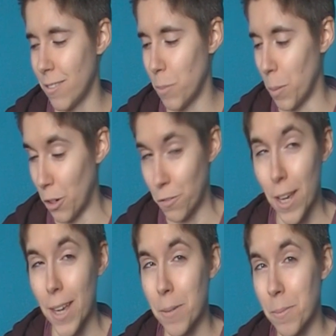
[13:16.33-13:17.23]
my birth
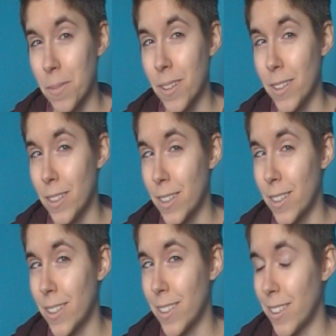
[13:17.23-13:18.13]
name
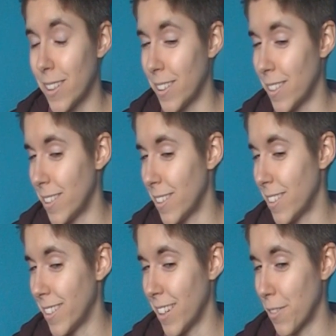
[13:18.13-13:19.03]
and
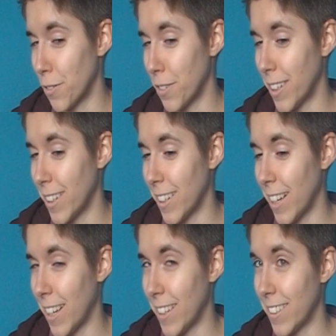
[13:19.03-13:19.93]
everything,
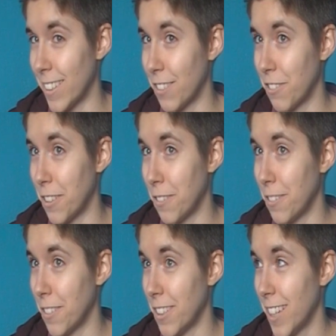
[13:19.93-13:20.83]
and it's really
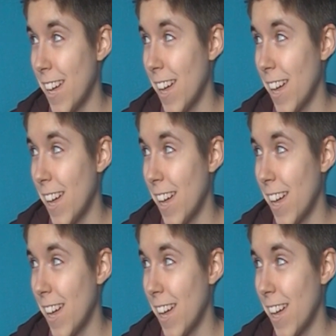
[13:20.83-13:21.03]
awkward